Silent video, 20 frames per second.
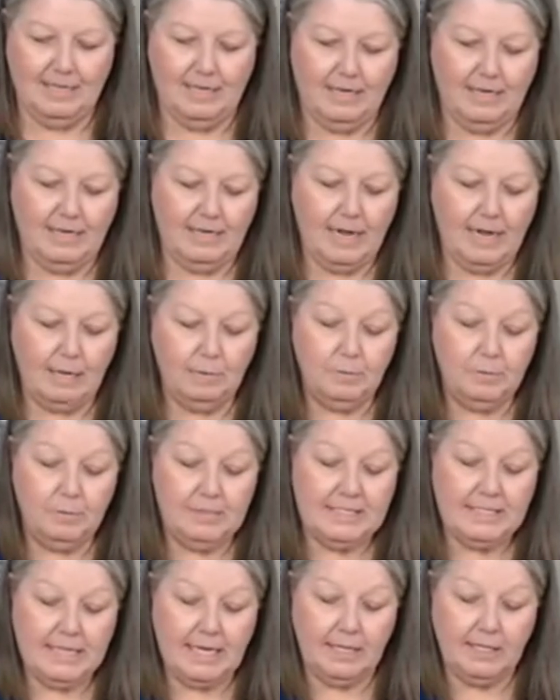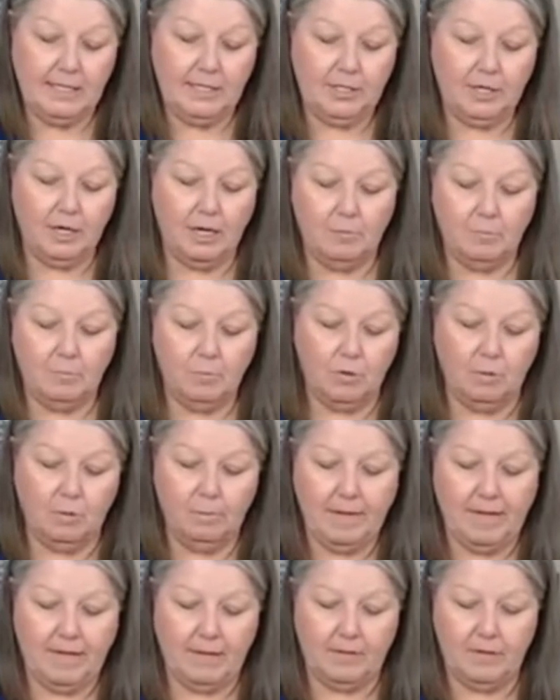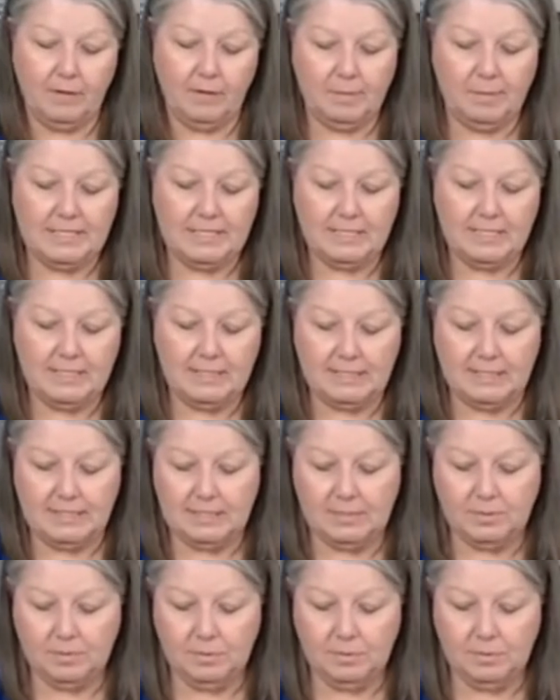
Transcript: And I will be telling y'all more about their businesses